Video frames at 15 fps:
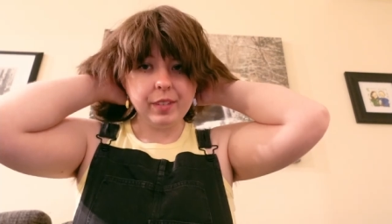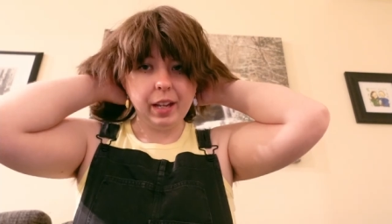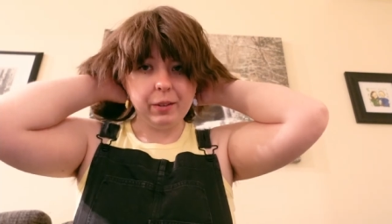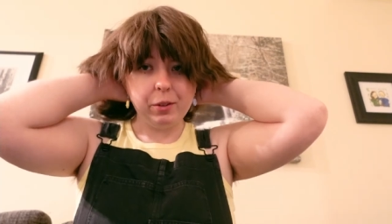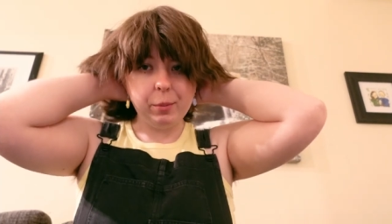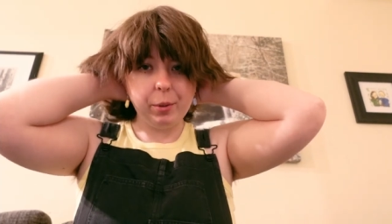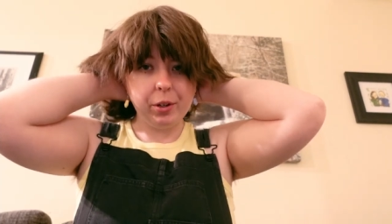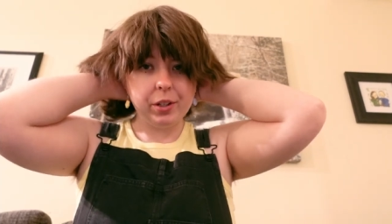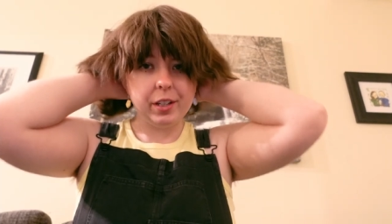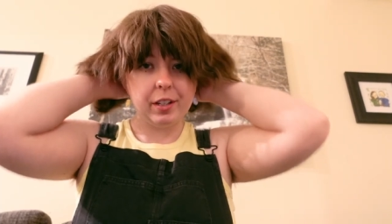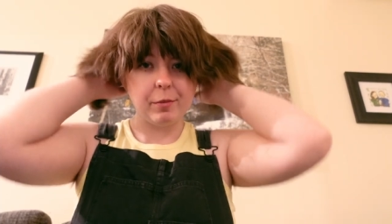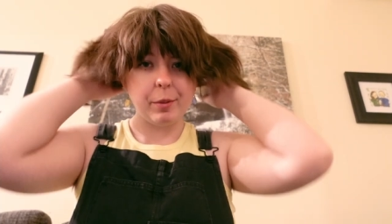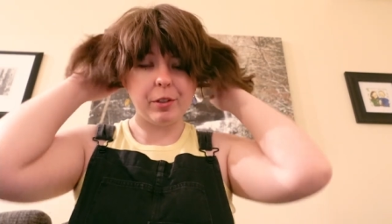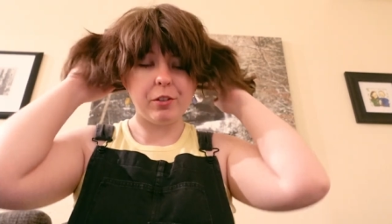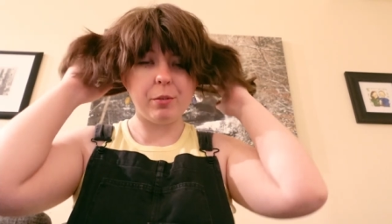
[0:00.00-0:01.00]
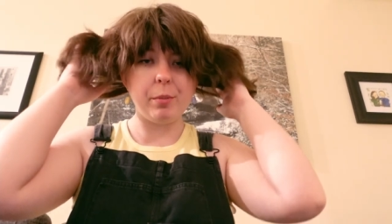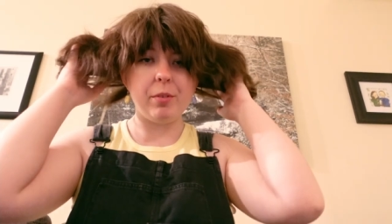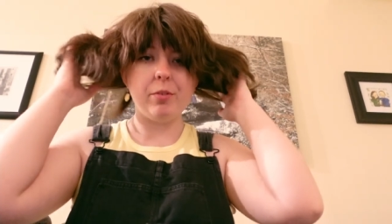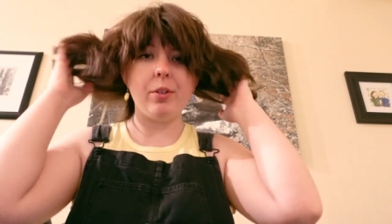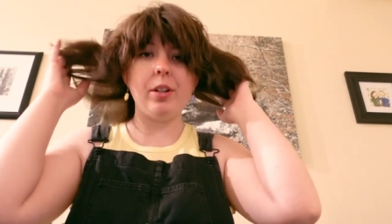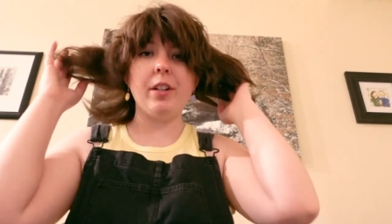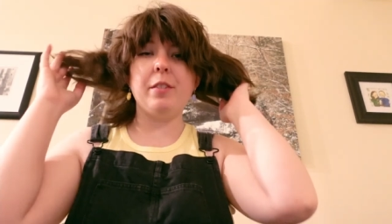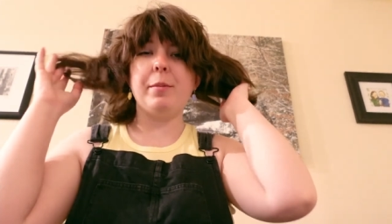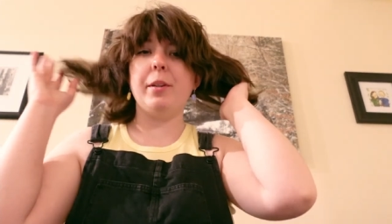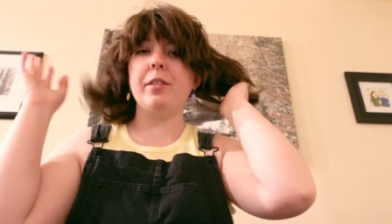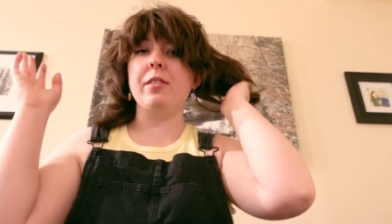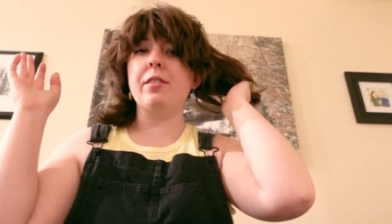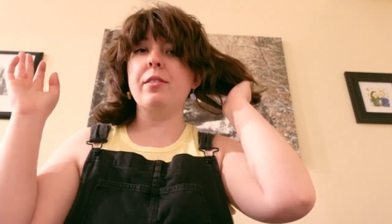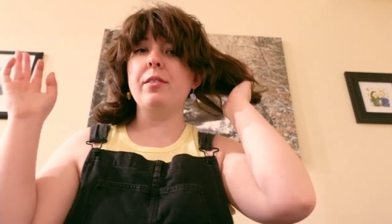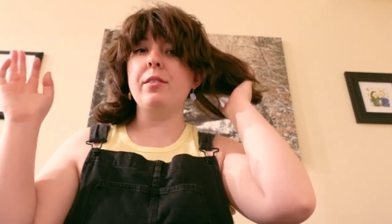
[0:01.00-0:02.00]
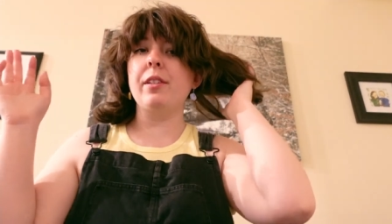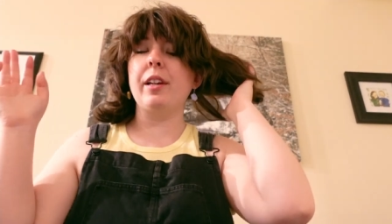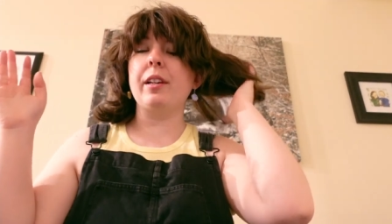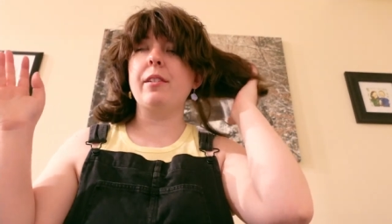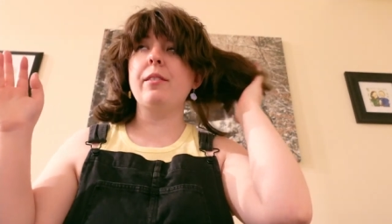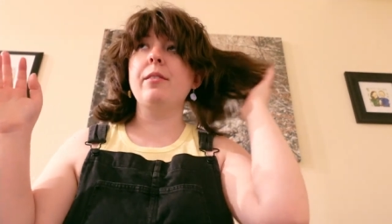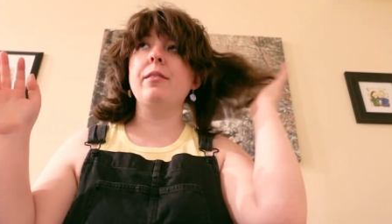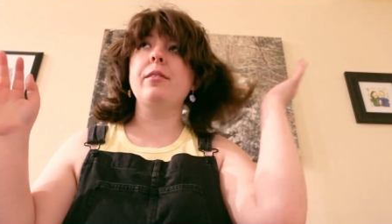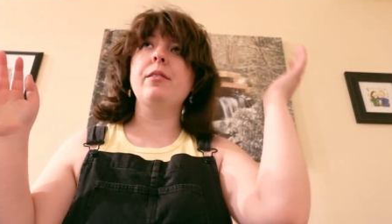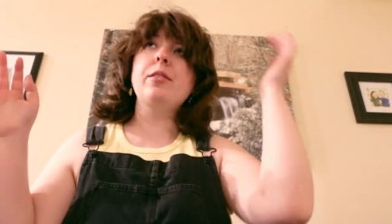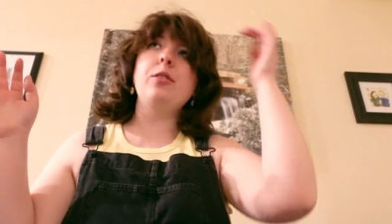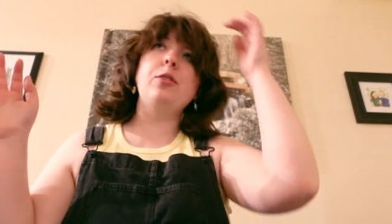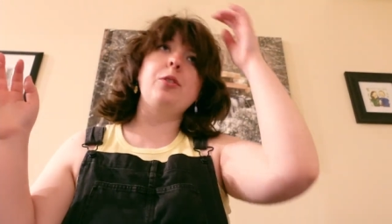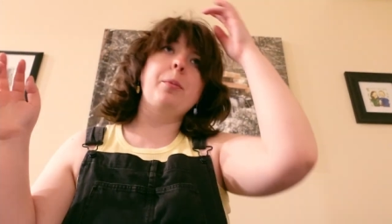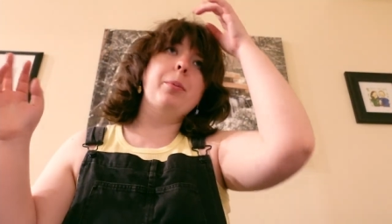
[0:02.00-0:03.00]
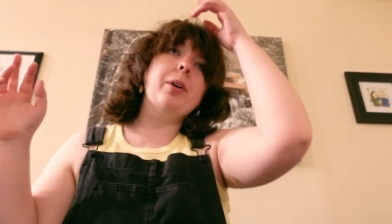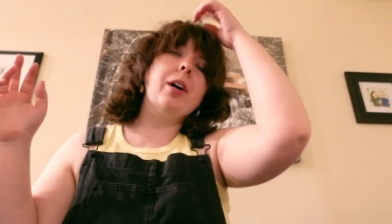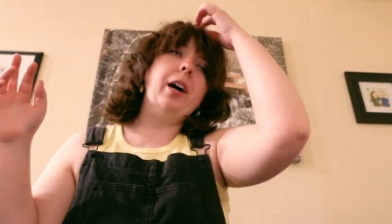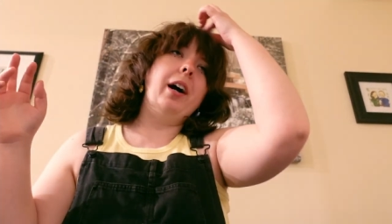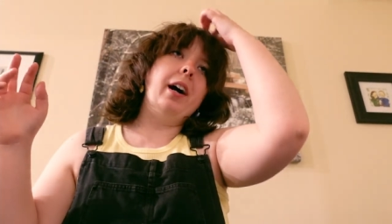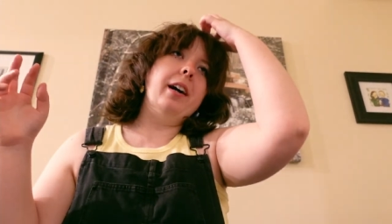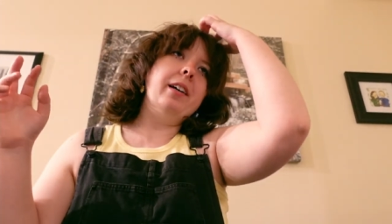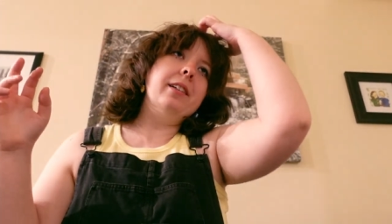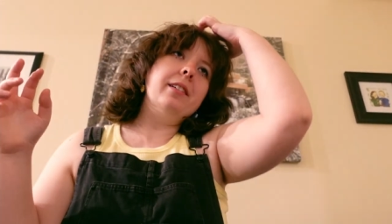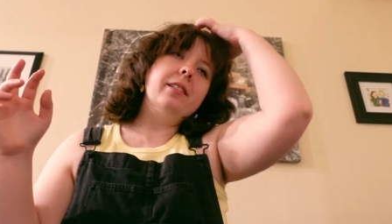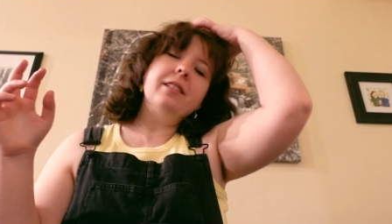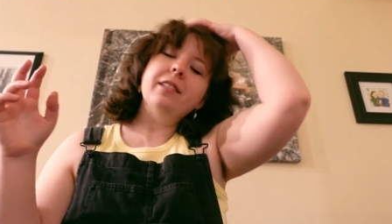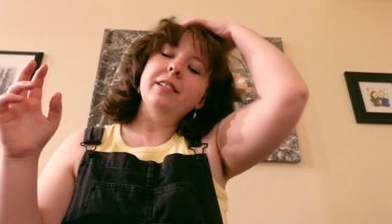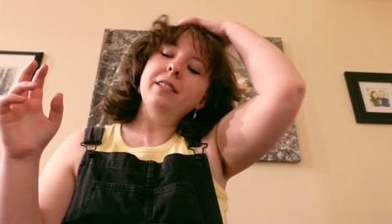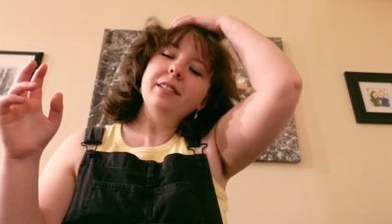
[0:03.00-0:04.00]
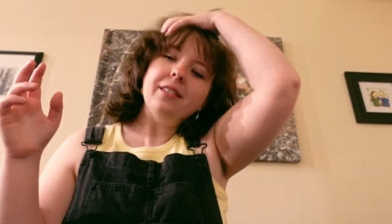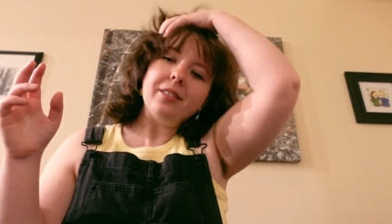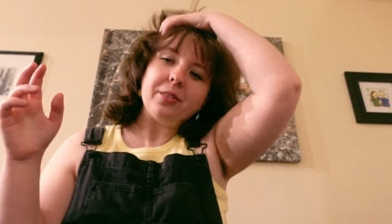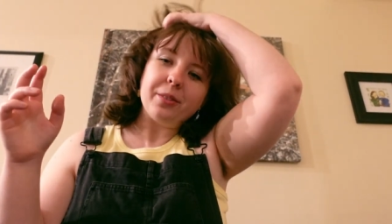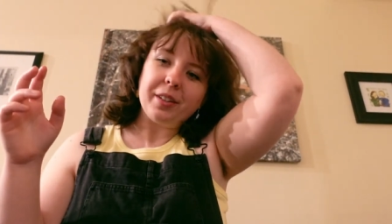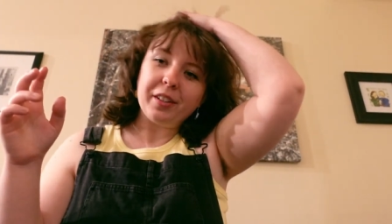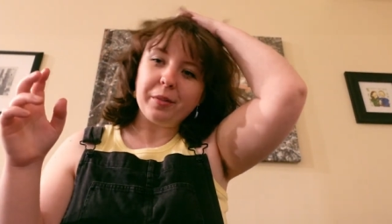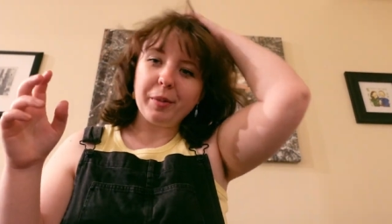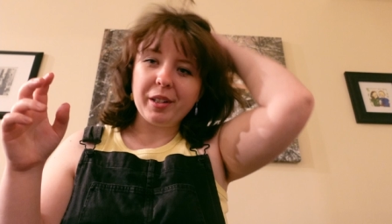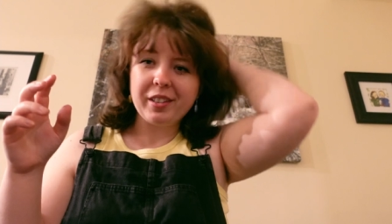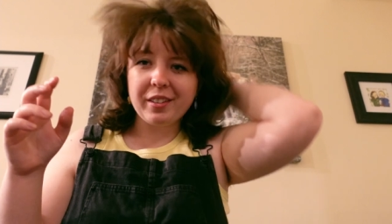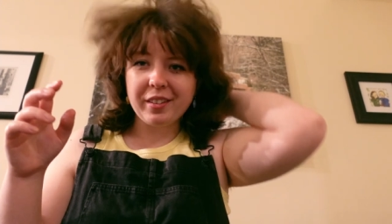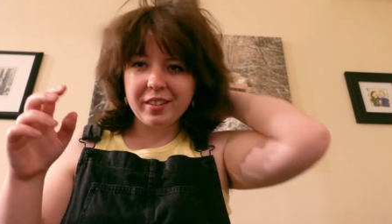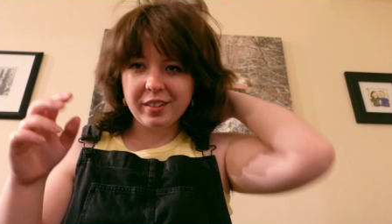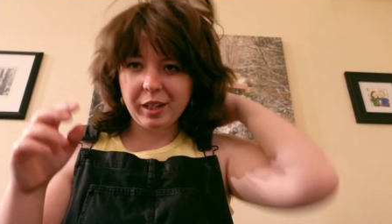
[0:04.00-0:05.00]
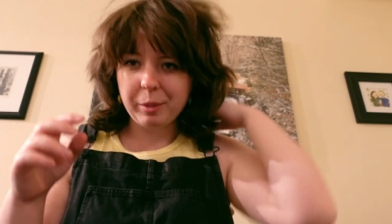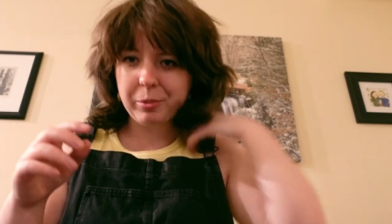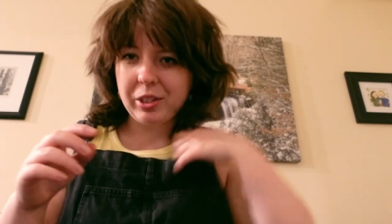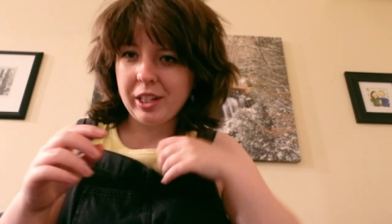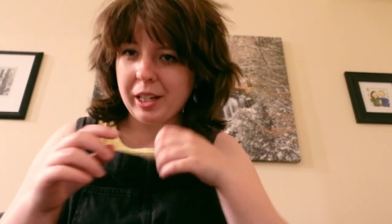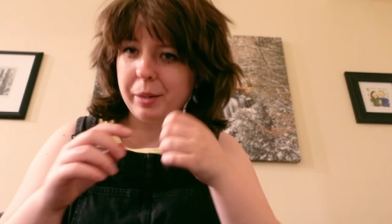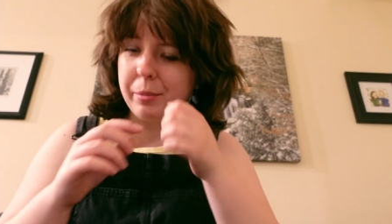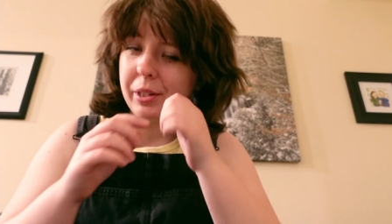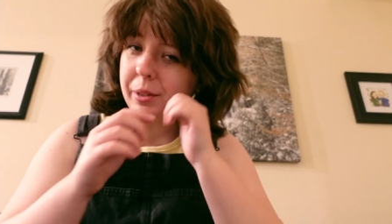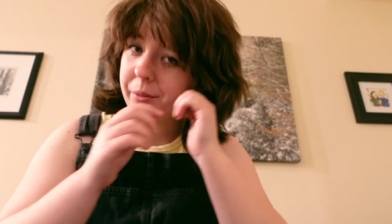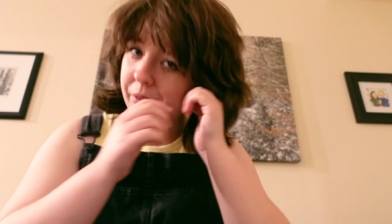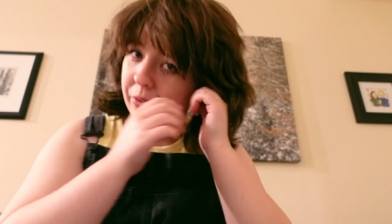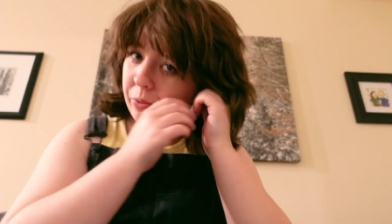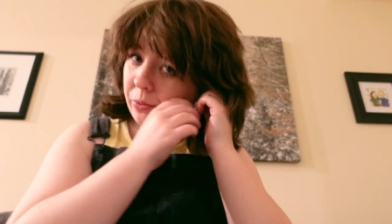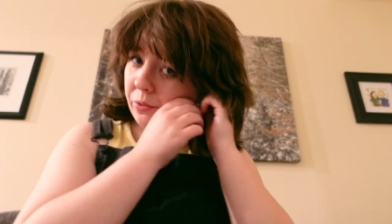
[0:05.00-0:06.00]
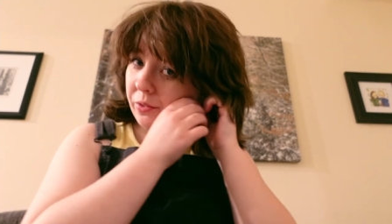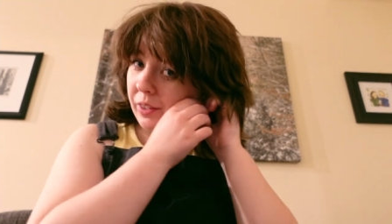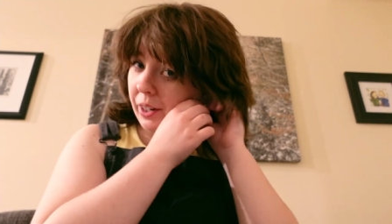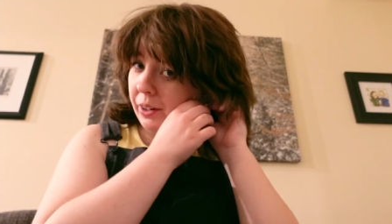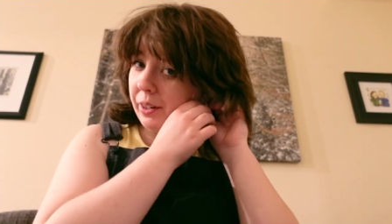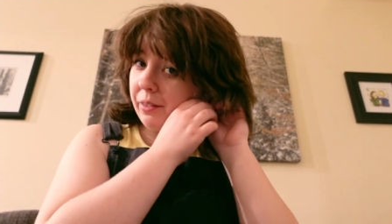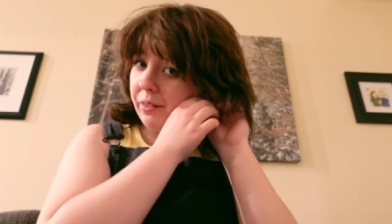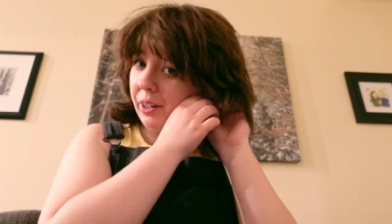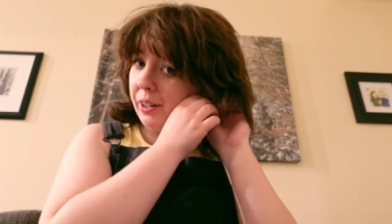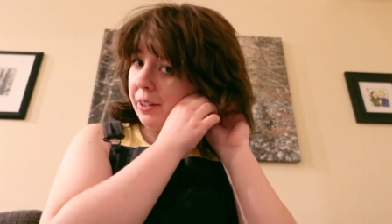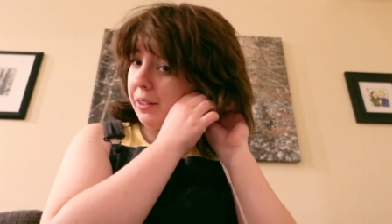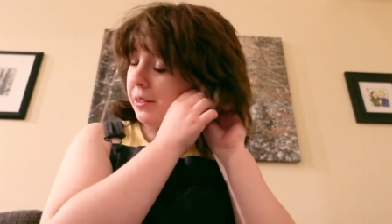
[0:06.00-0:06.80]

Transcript: Every market I've been to before has been like super hot, so I expected the same today, but it was very, very